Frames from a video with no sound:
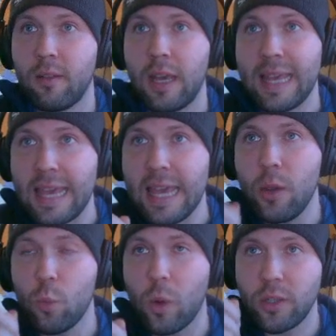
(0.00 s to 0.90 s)
he
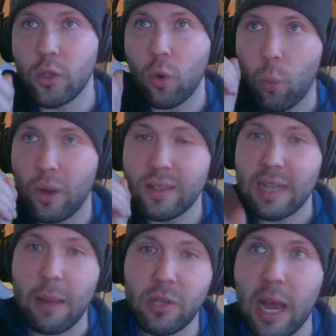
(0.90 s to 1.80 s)
was your one
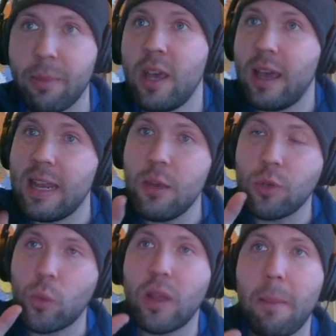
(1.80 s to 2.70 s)
stop shop, and he
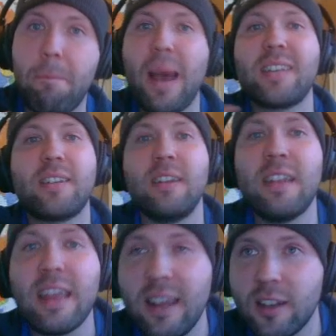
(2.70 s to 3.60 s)
was one of the best in
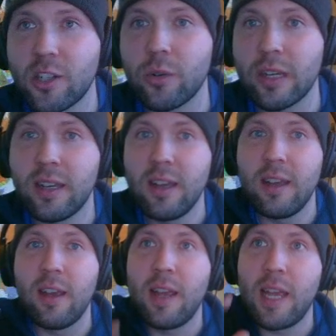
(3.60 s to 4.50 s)
the industry
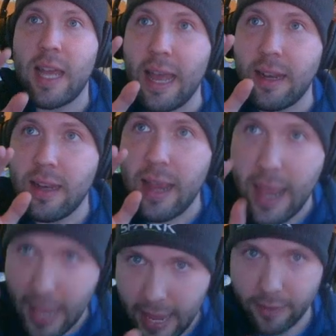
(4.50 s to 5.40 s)
at
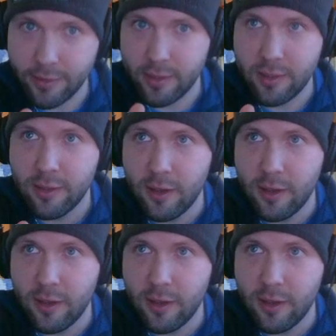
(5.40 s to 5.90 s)
hands.